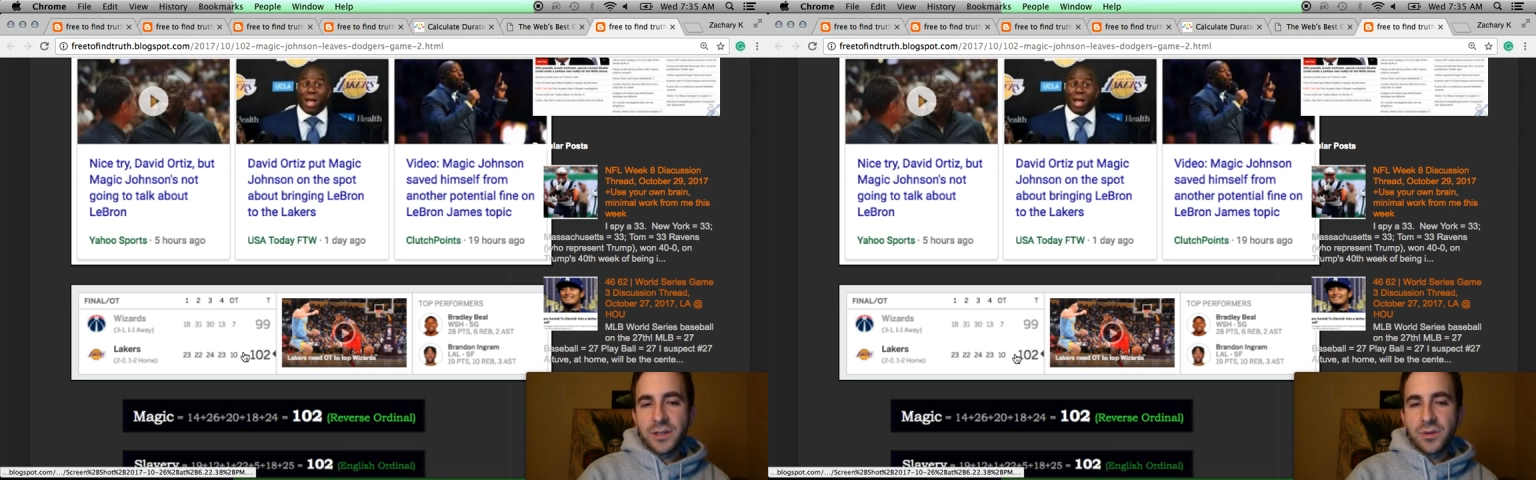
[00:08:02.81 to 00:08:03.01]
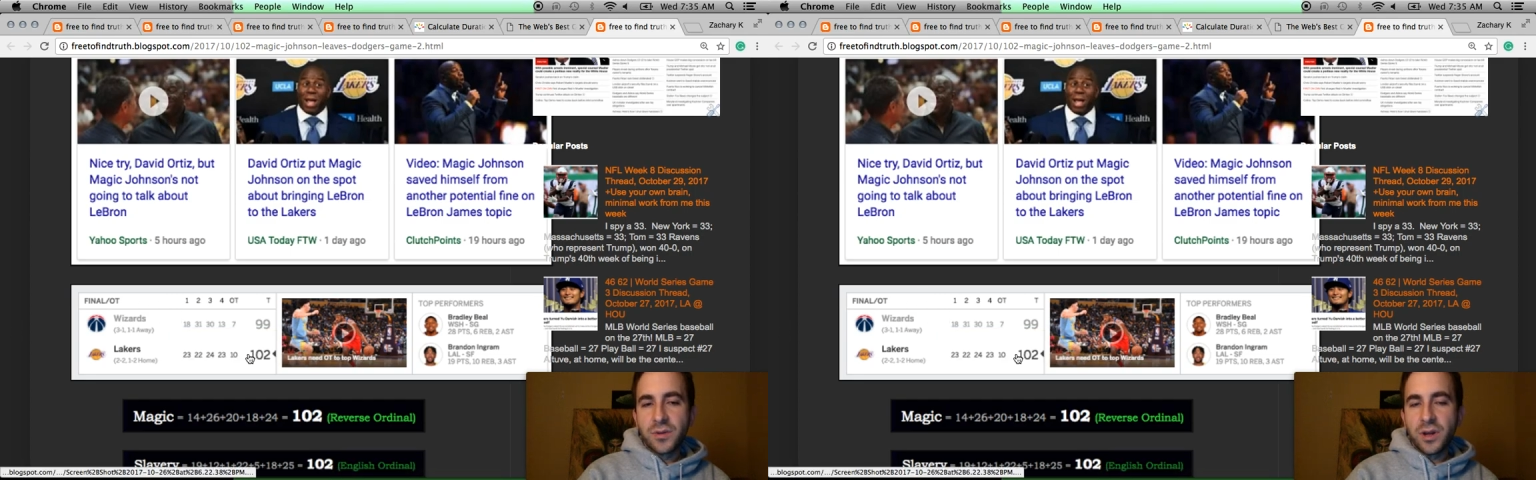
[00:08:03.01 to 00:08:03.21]

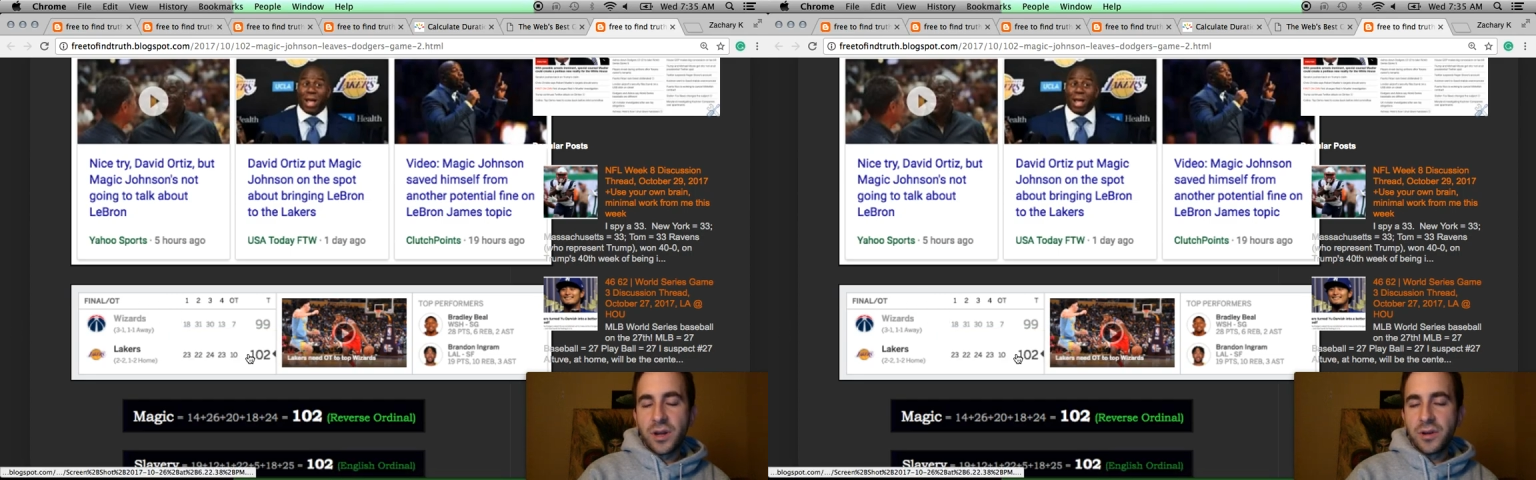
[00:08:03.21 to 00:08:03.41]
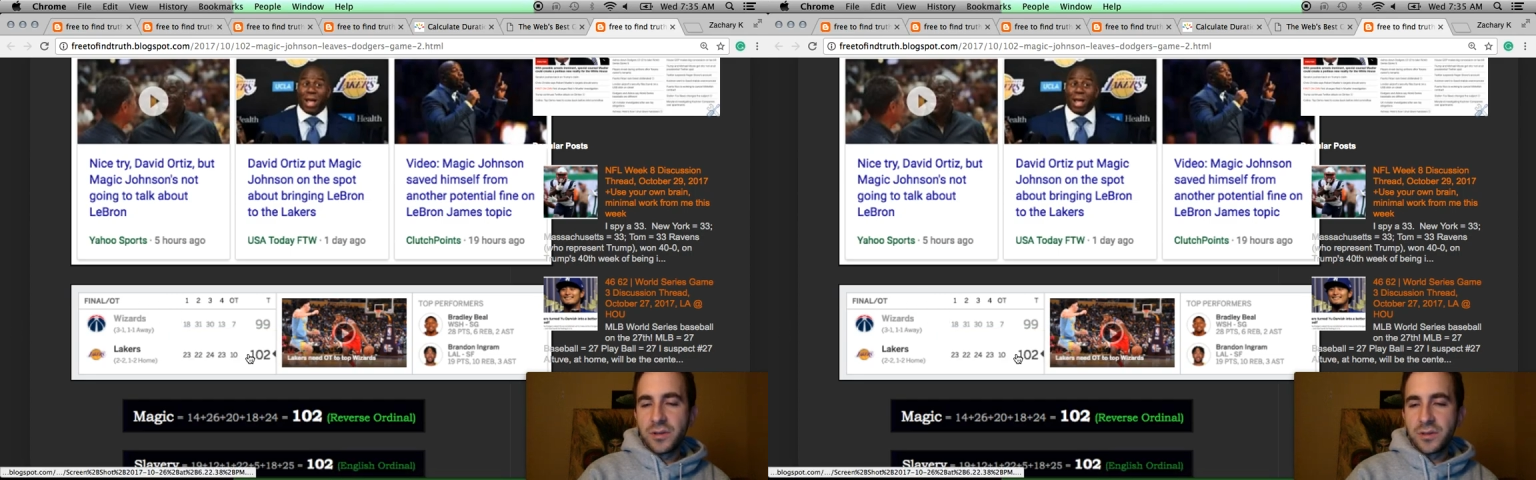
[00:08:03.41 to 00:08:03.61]
scored
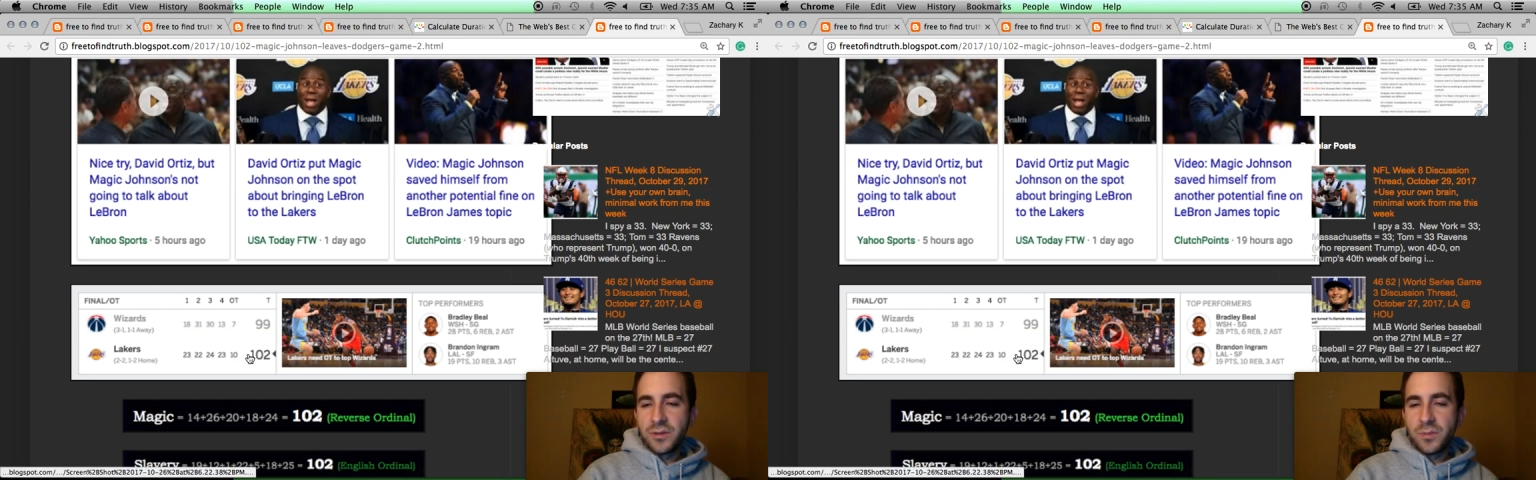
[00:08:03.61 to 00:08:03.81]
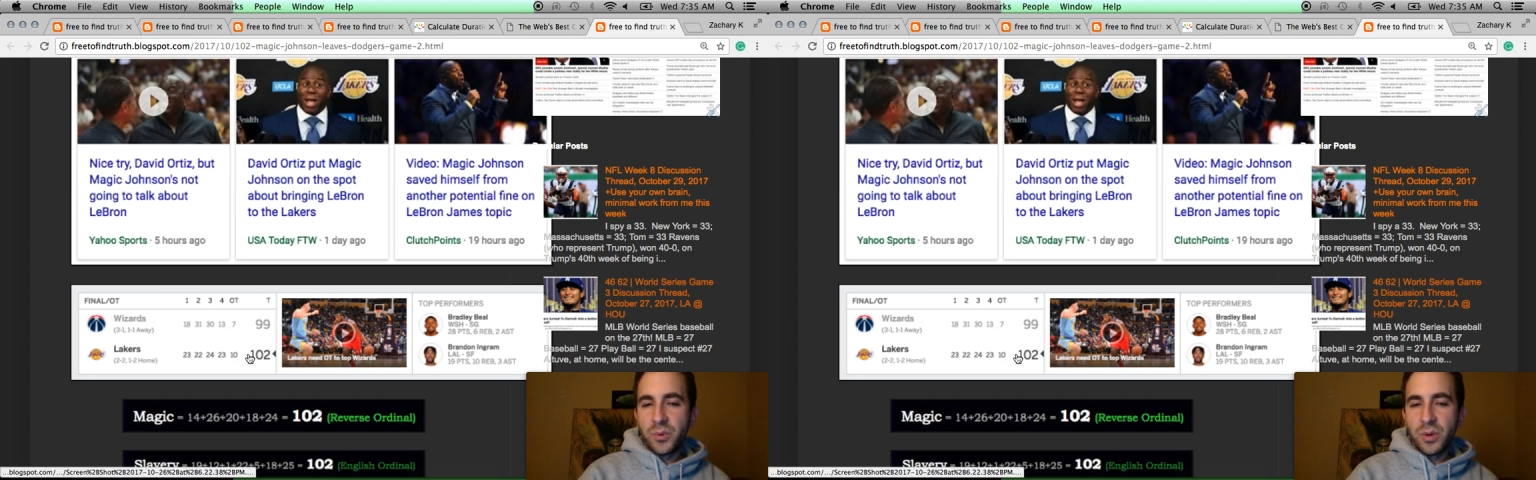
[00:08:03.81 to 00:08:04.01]

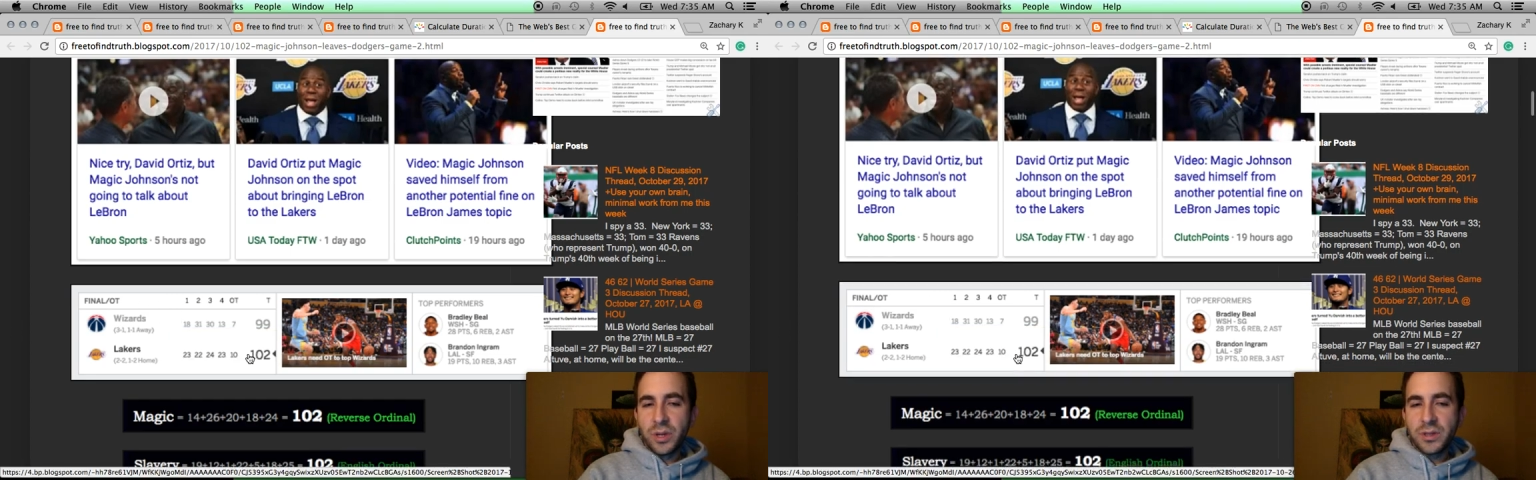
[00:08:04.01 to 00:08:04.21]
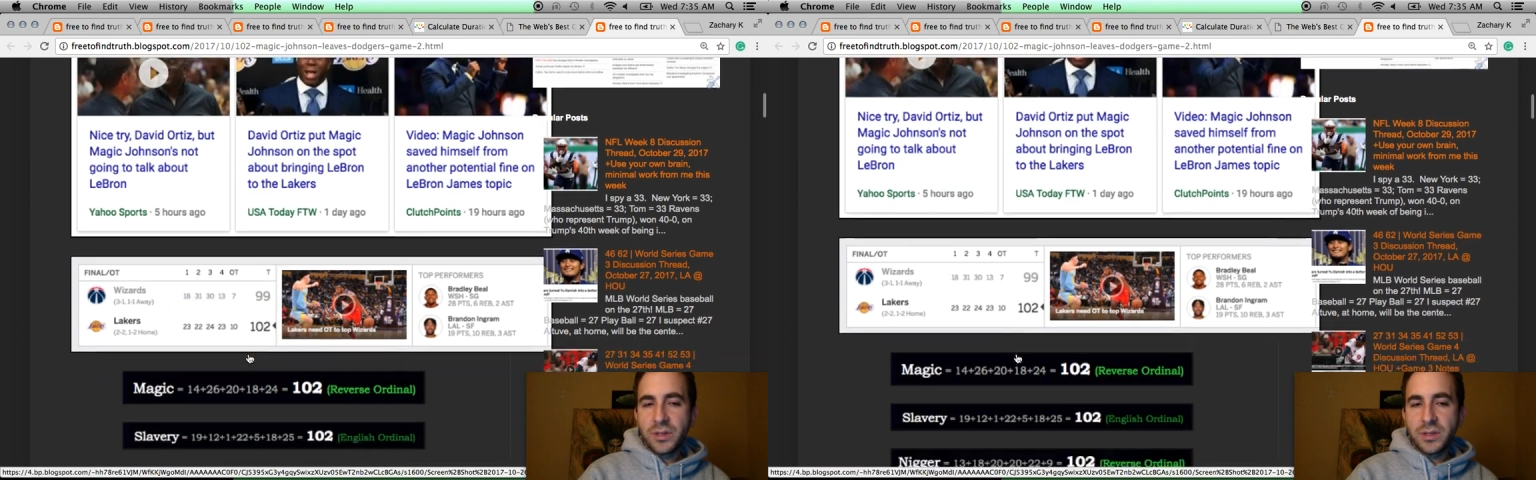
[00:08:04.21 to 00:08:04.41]
102
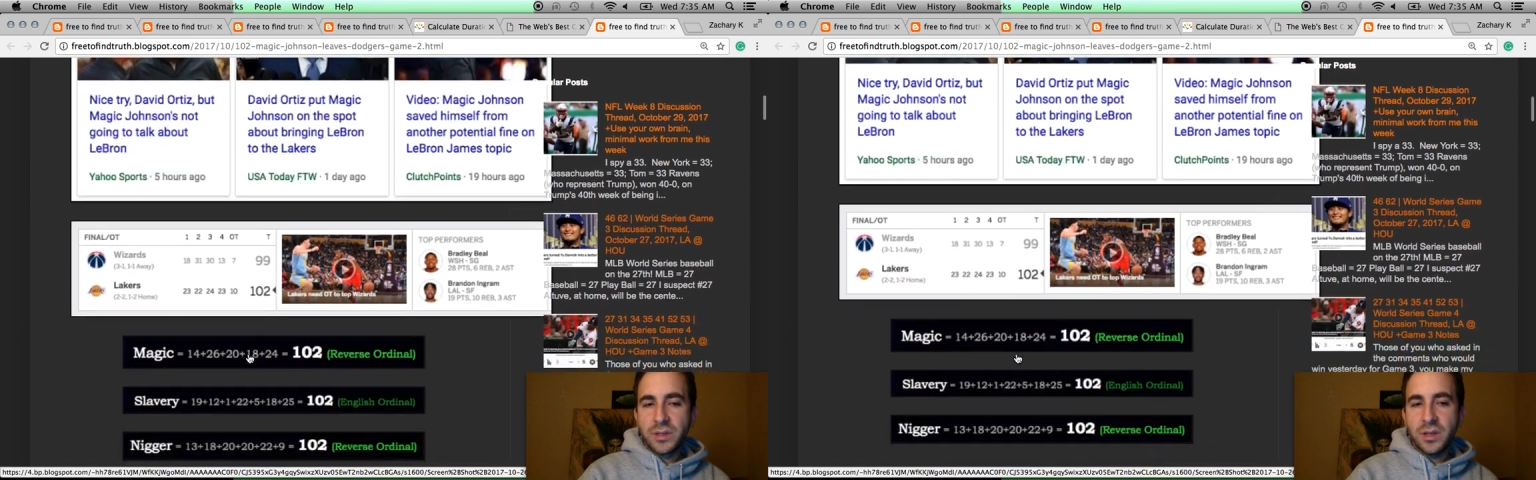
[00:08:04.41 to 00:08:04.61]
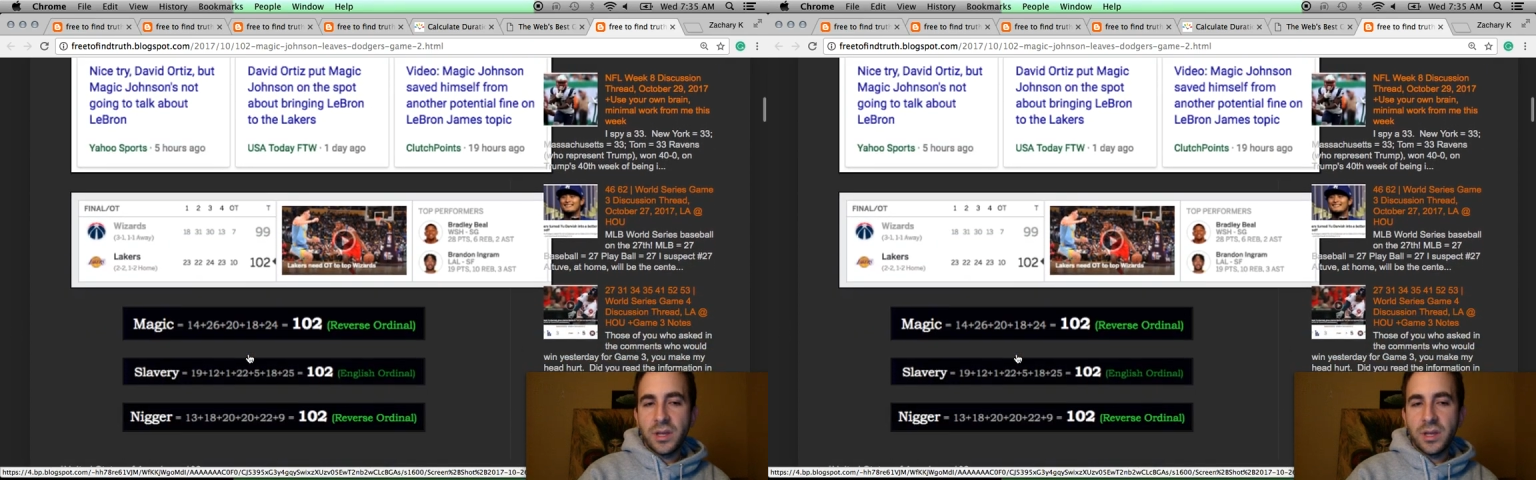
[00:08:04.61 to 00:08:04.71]
points.